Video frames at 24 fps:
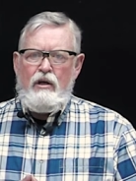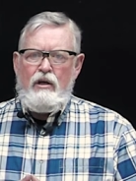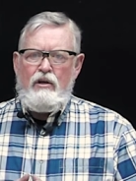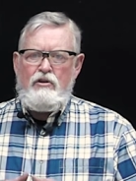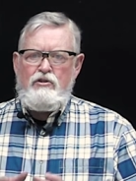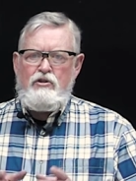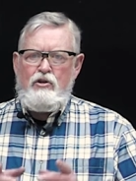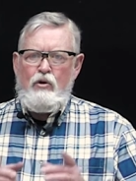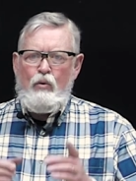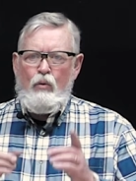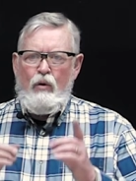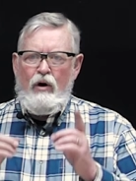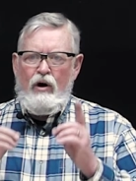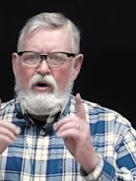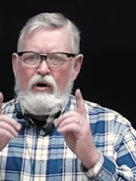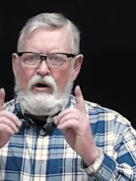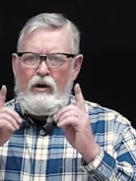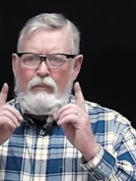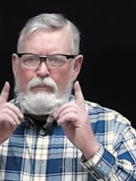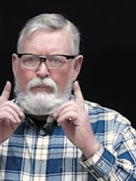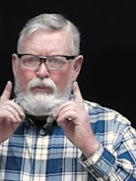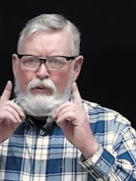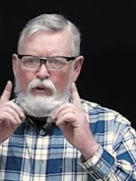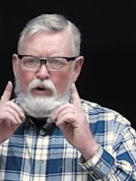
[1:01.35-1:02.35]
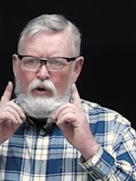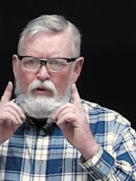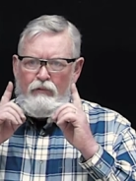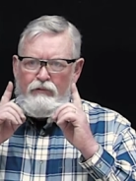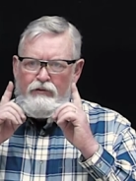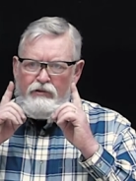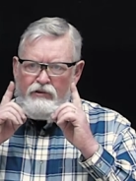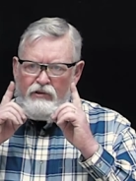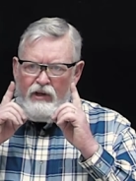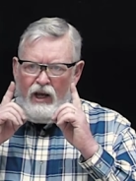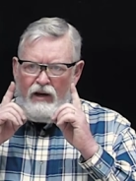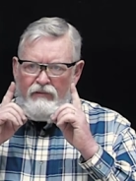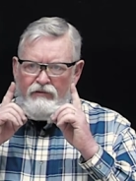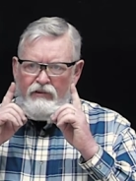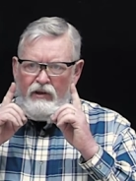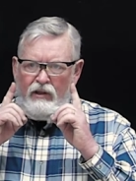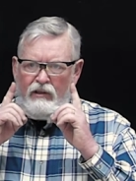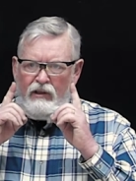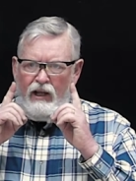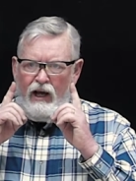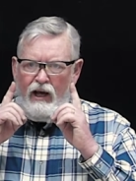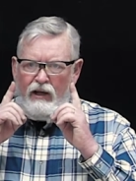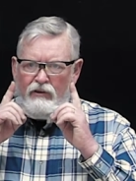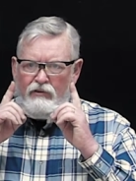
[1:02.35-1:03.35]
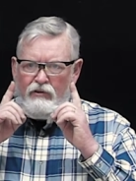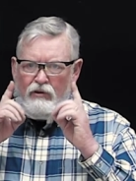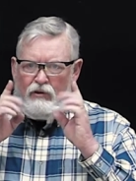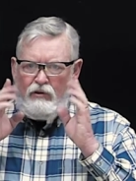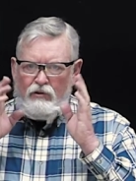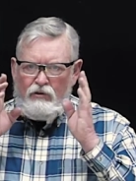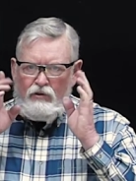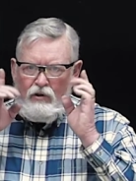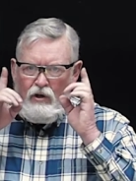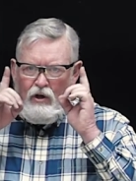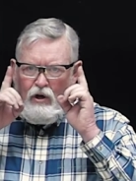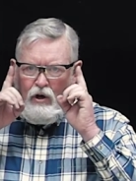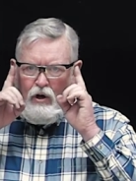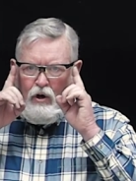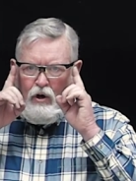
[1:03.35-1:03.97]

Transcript: is to wear approved safety glasses